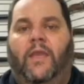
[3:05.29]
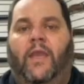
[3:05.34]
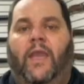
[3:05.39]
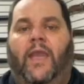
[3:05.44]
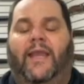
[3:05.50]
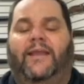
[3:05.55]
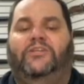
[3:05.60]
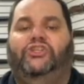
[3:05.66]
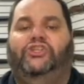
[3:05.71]

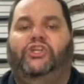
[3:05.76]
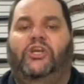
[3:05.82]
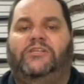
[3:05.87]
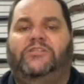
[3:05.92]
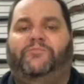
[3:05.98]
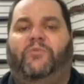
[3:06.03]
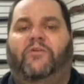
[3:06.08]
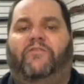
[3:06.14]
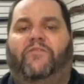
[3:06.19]
And
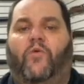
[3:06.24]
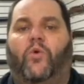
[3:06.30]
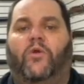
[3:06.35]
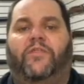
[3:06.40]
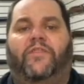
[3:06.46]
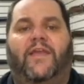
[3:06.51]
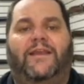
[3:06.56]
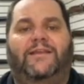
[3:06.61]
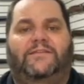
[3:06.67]
just before
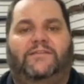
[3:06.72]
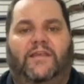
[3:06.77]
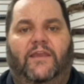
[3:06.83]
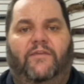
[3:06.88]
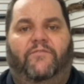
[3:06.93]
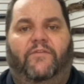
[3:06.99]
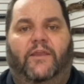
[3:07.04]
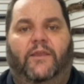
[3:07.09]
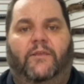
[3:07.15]

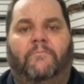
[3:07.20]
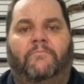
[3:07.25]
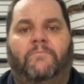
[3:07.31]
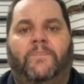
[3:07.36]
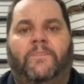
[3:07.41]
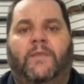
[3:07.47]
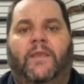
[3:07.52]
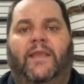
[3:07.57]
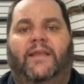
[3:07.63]
Thanksgiving,
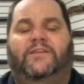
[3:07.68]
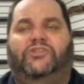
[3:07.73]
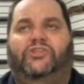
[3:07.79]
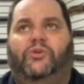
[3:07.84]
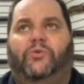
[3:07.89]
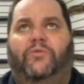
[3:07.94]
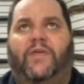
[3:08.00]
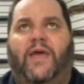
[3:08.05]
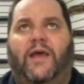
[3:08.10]
in
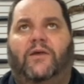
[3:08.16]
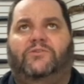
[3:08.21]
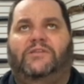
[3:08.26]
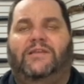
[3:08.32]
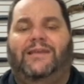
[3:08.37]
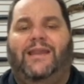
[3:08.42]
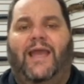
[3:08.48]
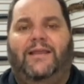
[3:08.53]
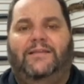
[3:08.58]

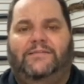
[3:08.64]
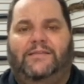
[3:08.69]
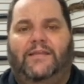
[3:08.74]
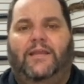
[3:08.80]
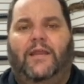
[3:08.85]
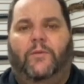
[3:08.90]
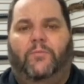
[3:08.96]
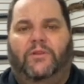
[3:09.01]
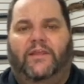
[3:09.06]
2019,
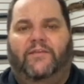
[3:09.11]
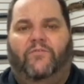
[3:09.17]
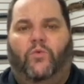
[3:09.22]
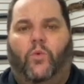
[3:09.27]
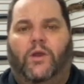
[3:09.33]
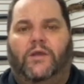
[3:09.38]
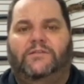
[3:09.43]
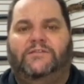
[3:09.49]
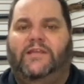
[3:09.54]
I believe it
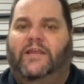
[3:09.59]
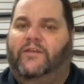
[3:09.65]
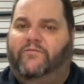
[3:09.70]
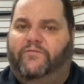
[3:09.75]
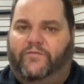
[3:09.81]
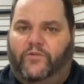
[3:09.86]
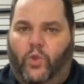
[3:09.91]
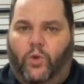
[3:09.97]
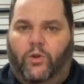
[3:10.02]
was, in
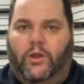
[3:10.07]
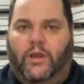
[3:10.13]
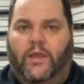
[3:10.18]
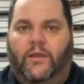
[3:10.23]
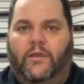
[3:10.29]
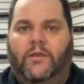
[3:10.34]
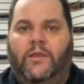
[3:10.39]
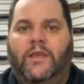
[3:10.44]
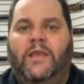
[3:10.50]

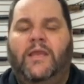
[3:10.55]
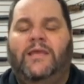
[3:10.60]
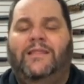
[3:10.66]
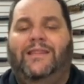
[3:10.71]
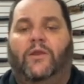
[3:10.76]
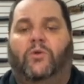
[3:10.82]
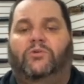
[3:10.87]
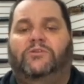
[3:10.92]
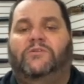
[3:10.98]
Florida,
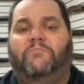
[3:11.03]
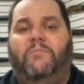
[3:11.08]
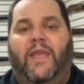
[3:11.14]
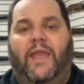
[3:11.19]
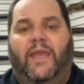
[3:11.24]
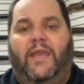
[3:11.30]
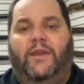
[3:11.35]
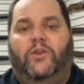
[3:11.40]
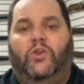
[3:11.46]
there was a
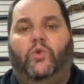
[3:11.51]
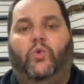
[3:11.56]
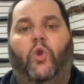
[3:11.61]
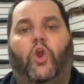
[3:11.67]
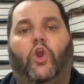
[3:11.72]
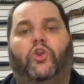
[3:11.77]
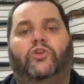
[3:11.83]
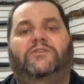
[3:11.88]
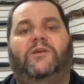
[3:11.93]
man who
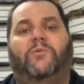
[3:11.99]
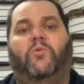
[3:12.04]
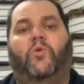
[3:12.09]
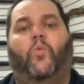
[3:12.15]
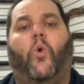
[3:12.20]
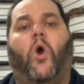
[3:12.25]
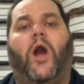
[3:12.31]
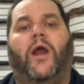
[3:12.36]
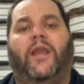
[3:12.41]
heard someone
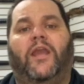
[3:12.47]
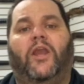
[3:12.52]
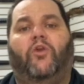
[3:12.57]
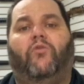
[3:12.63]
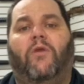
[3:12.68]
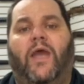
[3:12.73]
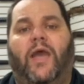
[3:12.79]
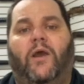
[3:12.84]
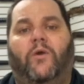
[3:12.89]
walking
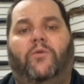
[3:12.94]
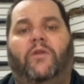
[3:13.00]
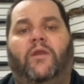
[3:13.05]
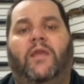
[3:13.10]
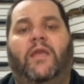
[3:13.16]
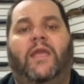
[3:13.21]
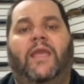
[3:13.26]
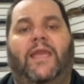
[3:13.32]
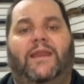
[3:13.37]
around
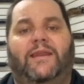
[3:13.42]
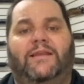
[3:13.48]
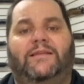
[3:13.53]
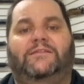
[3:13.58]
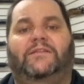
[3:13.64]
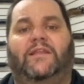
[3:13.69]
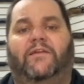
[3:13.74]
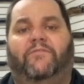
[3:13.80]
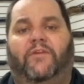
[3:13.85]
in
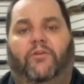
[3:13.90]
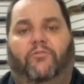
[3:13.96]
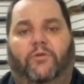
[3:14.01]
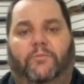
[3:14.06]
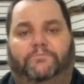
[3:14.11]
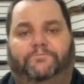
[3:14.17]
his living room.